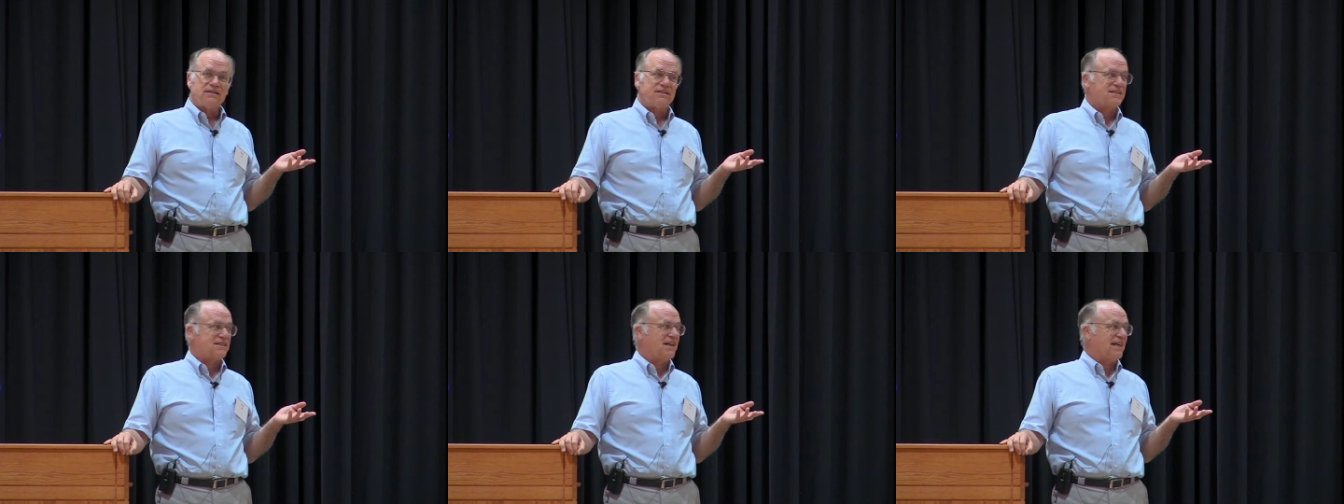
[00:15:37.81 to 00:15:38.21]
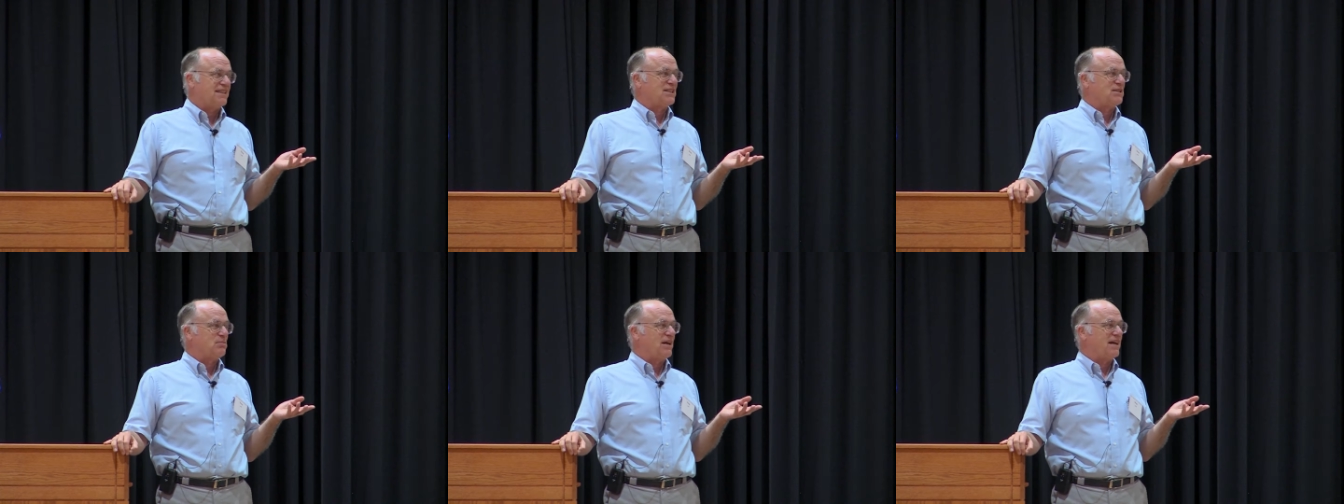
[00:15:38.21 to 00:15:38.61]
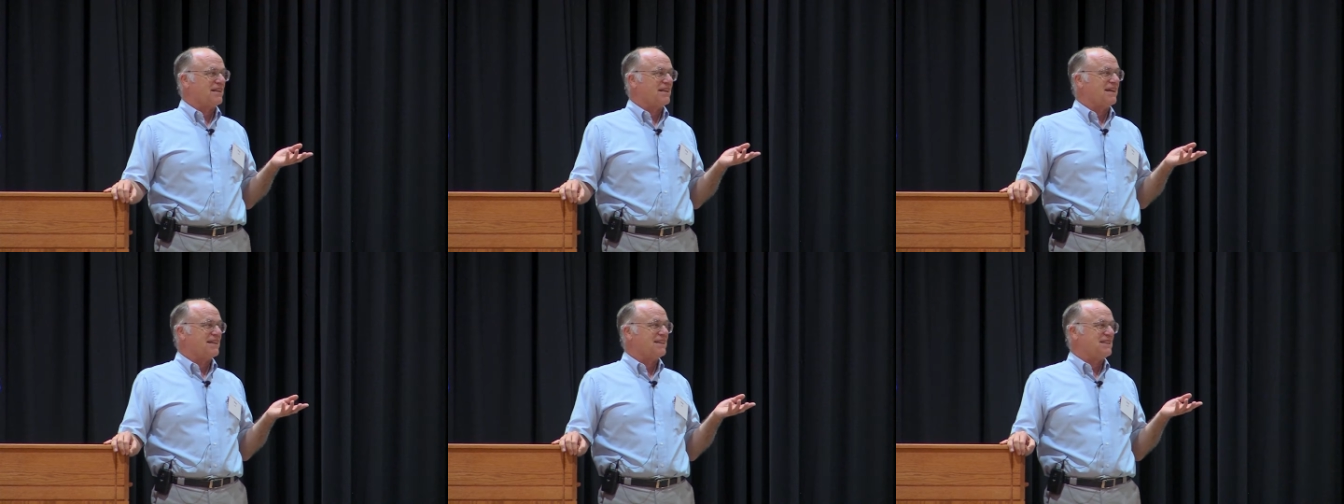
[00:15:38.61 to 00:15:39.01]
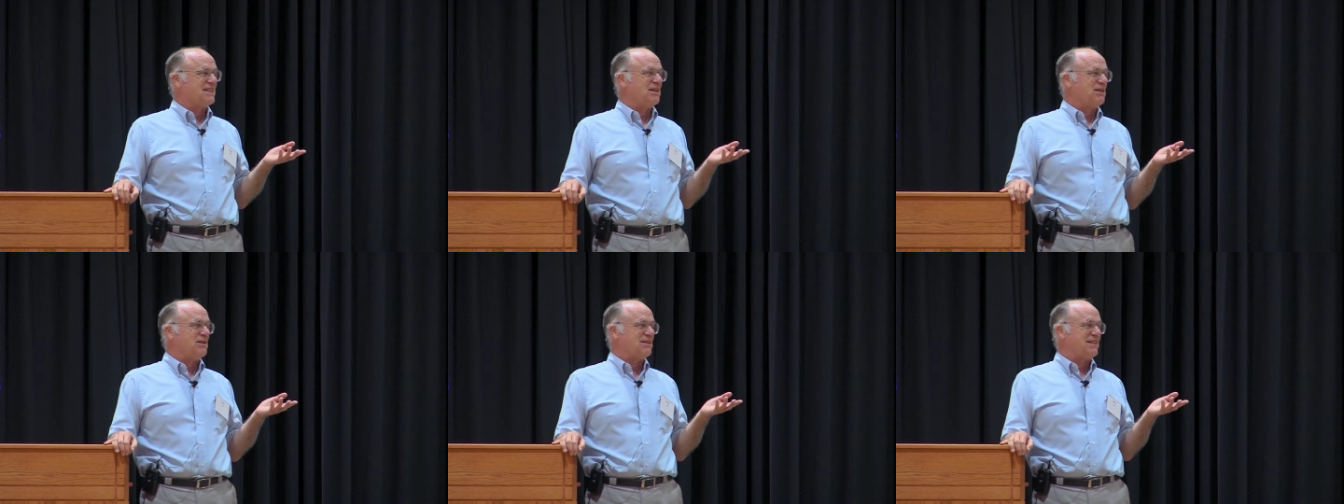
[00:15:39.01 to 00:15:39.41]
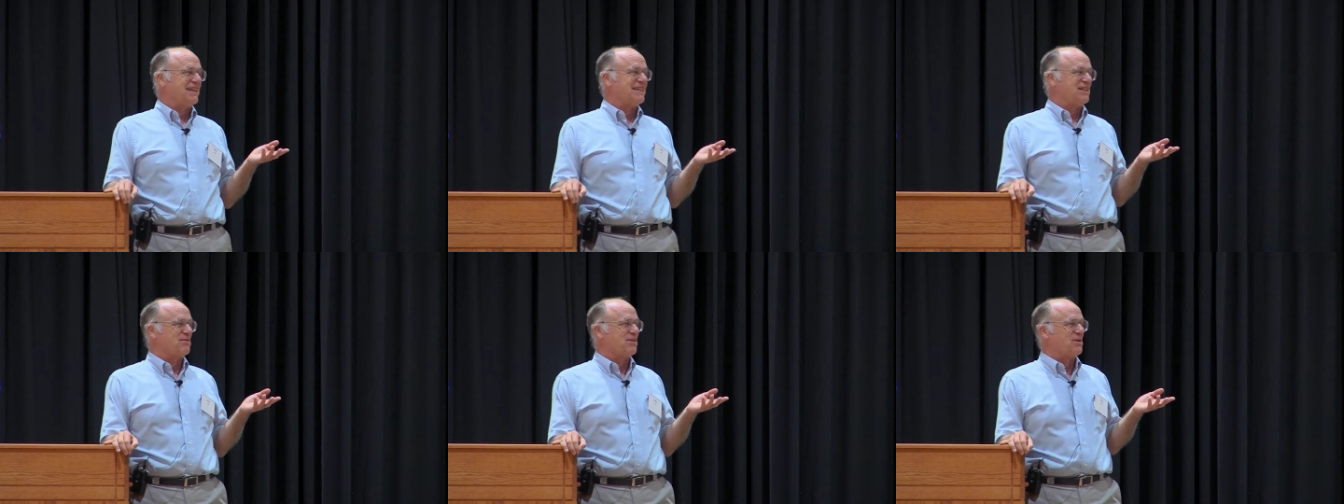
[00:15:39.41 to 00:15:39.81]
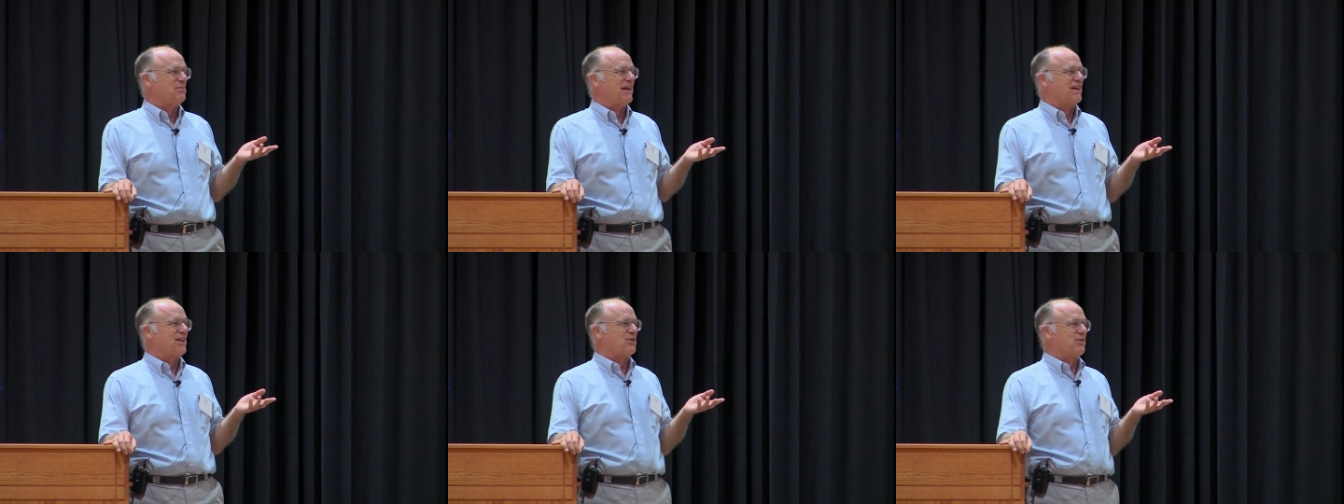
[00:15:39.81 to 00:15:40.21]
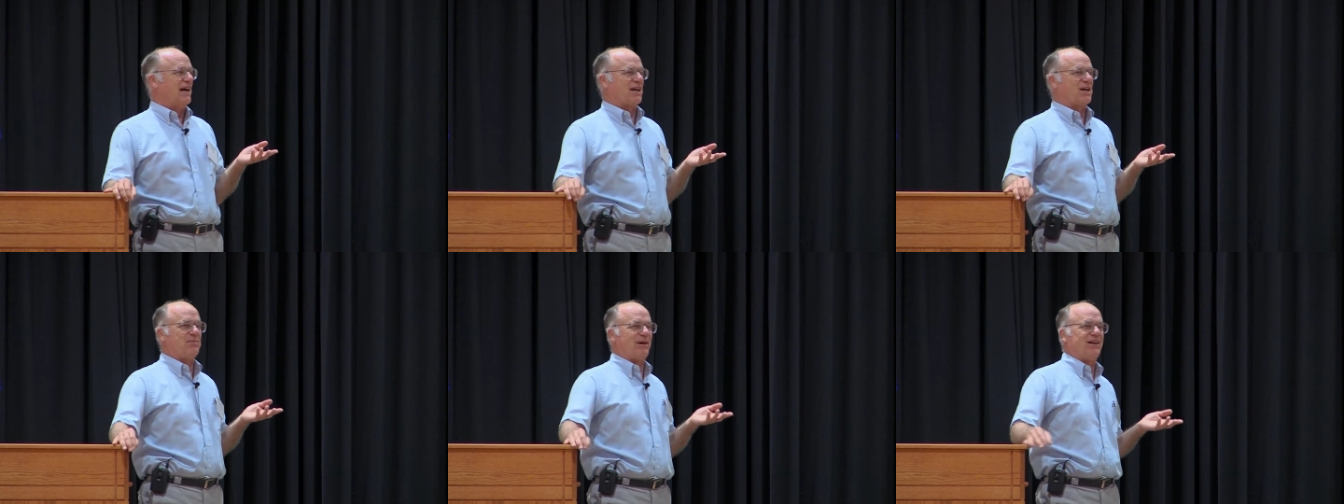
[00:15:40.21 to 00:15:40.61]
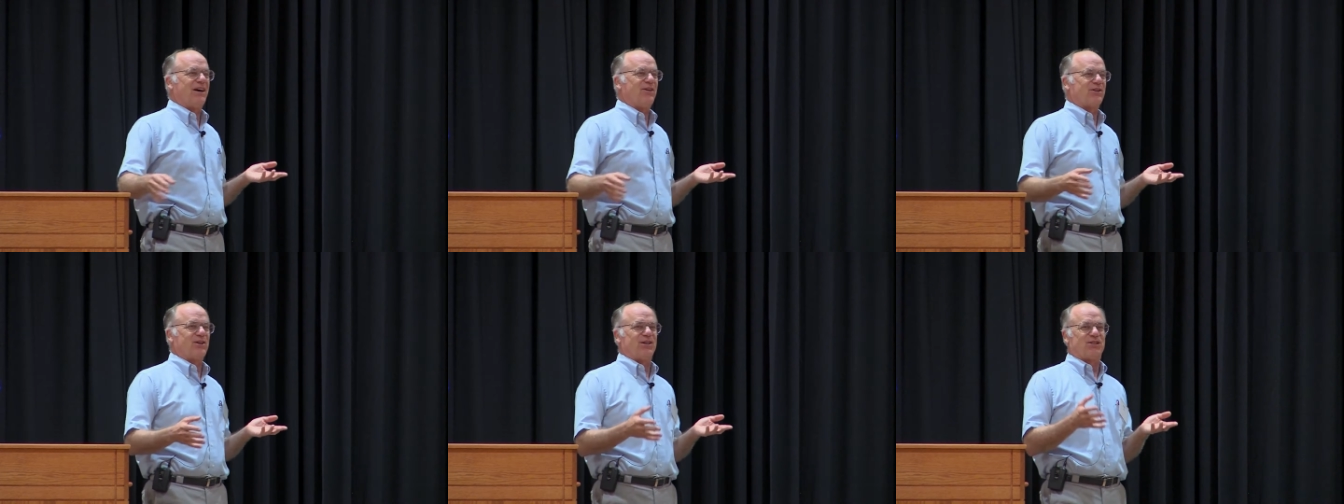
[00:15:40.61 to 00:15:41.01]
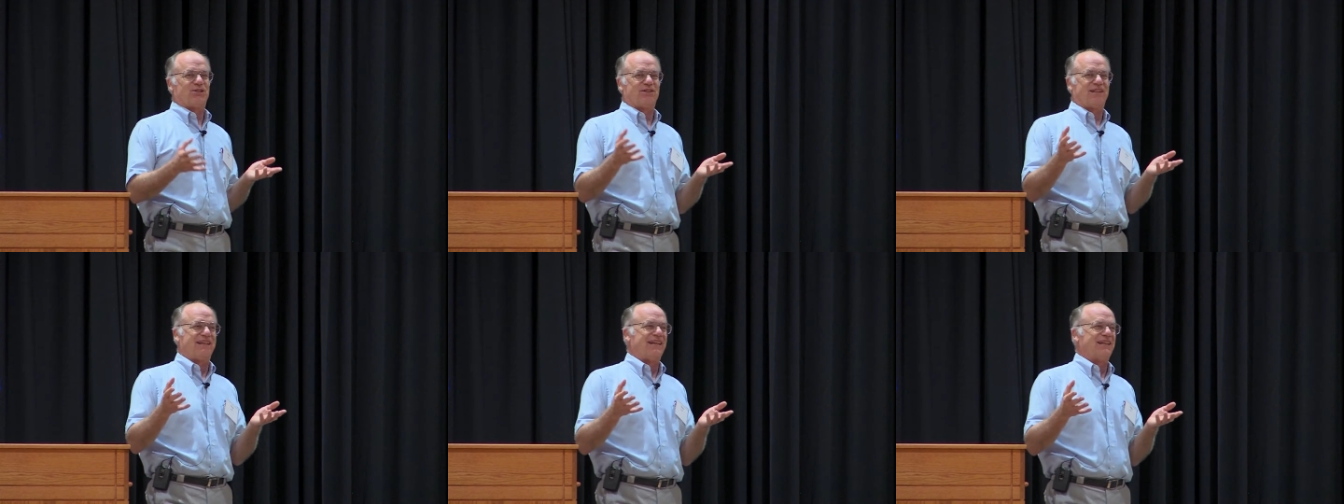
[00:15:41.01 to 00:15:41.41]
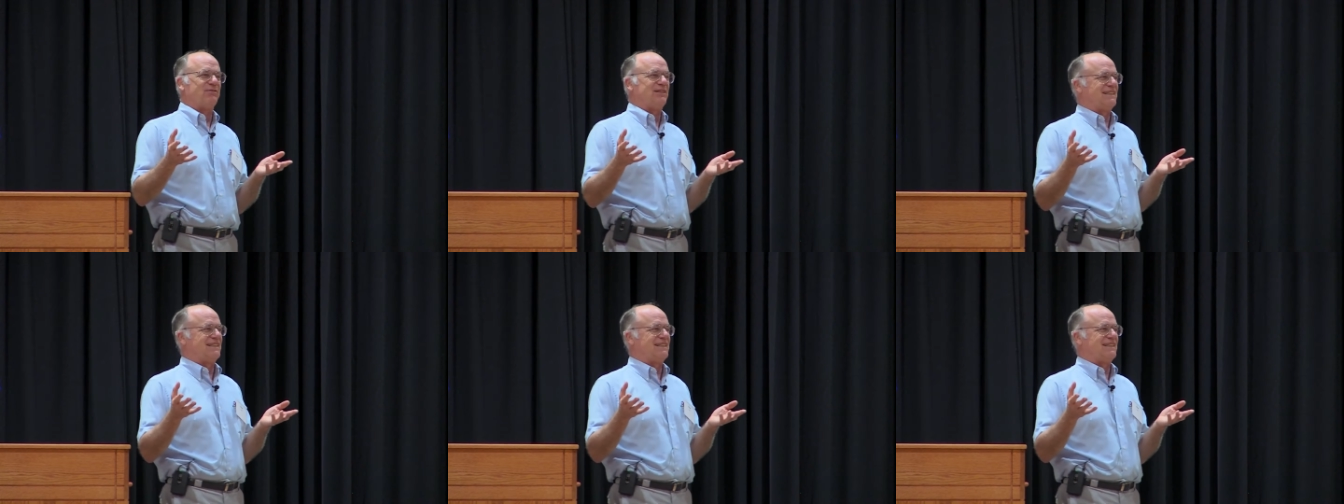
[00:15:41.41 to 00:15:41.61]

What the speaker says: Scott's smiling because he thinks I'm going to make a crack about how culturally it was